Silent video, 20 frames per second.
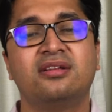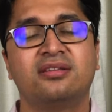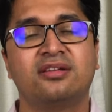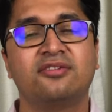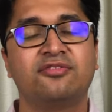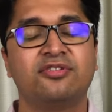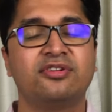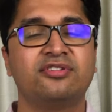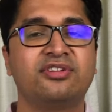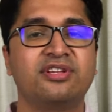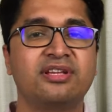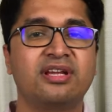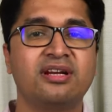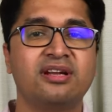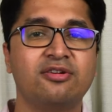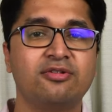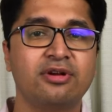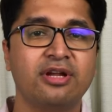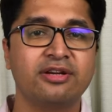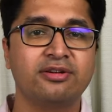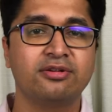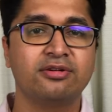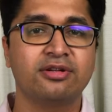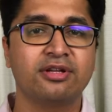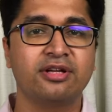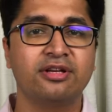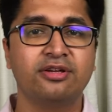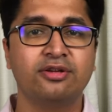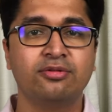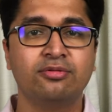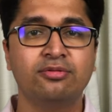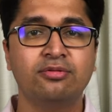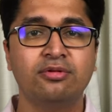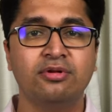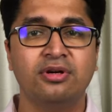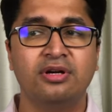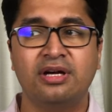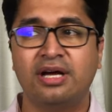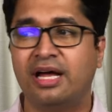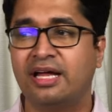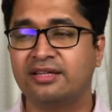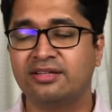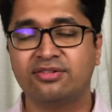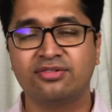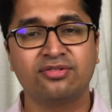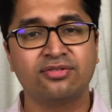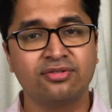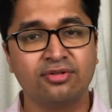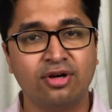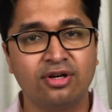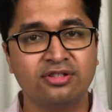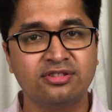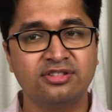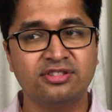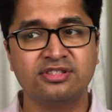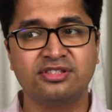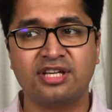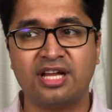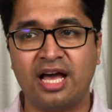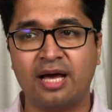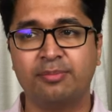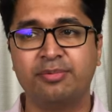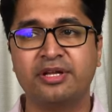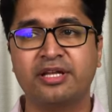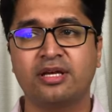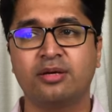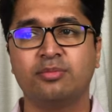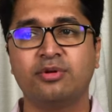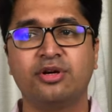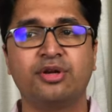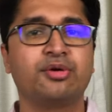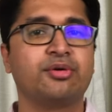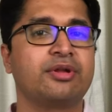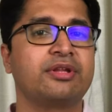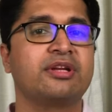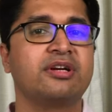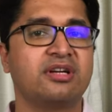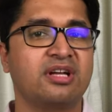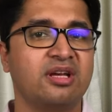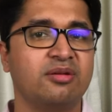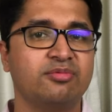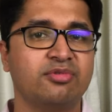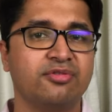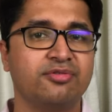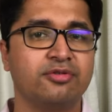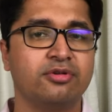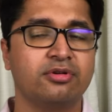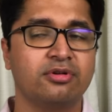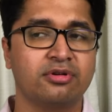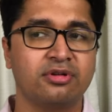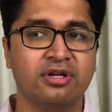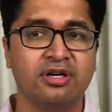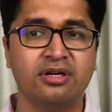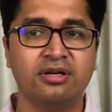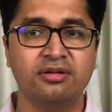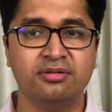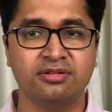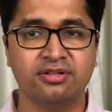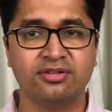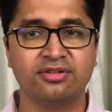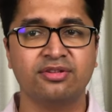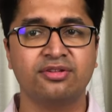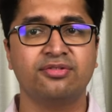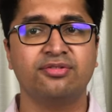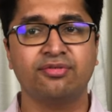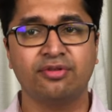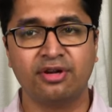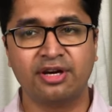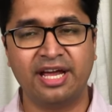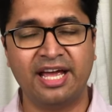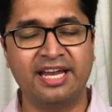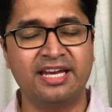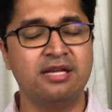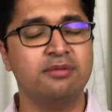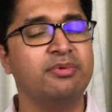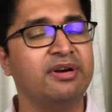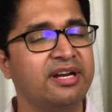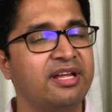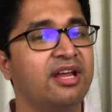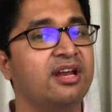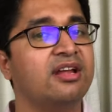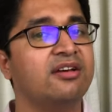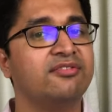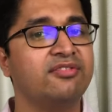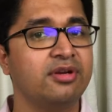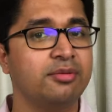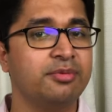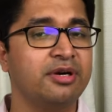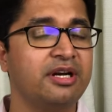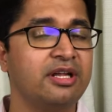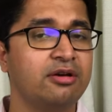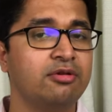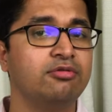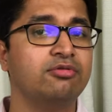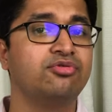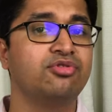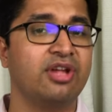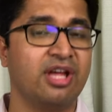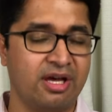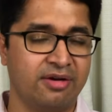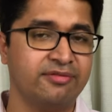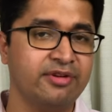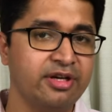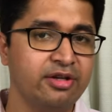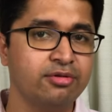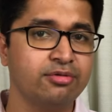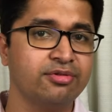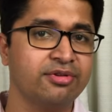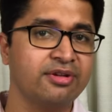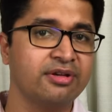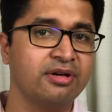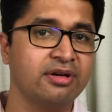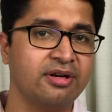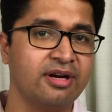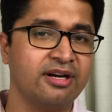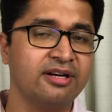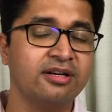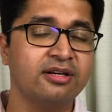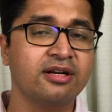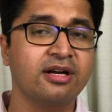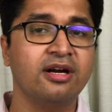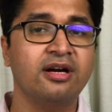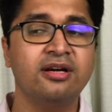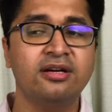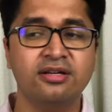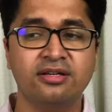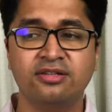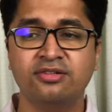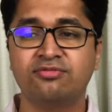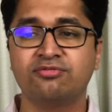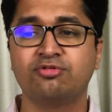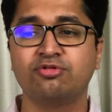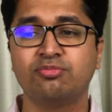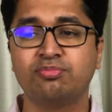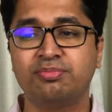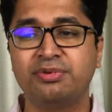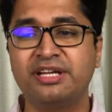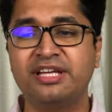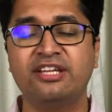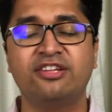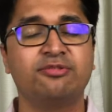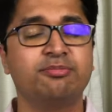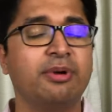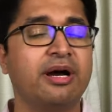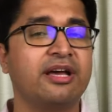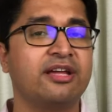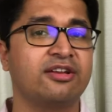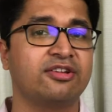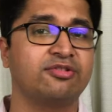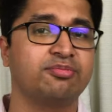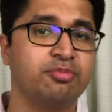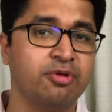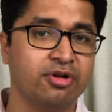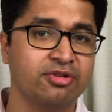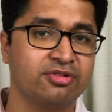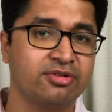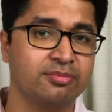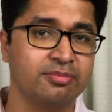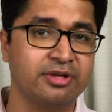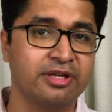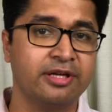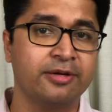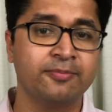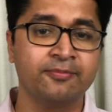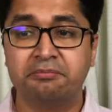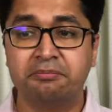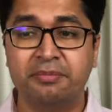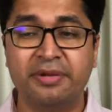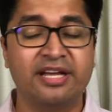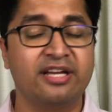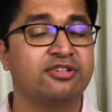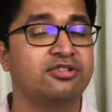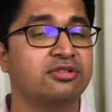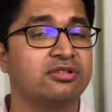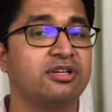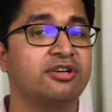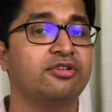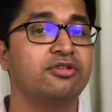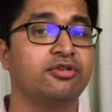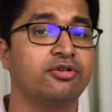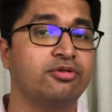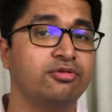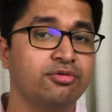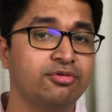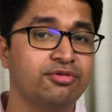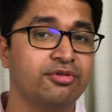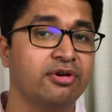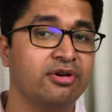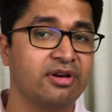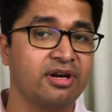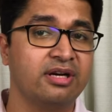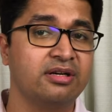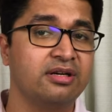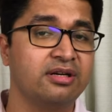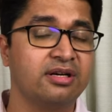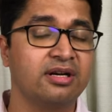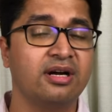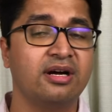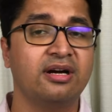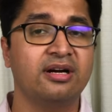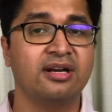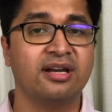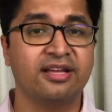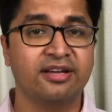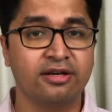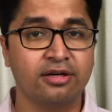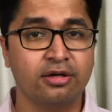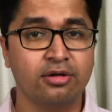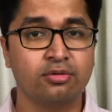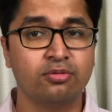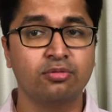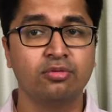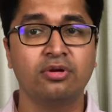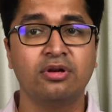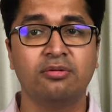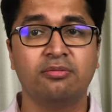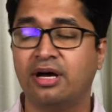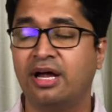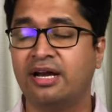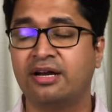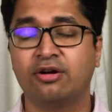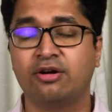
The first thing that I would like to tell you, and this is not just applicable during the times of Corona, this is for anybody and everybody who's ever using a credit card, is to please buy responsibly. Make sure that you use your credit card like a tool and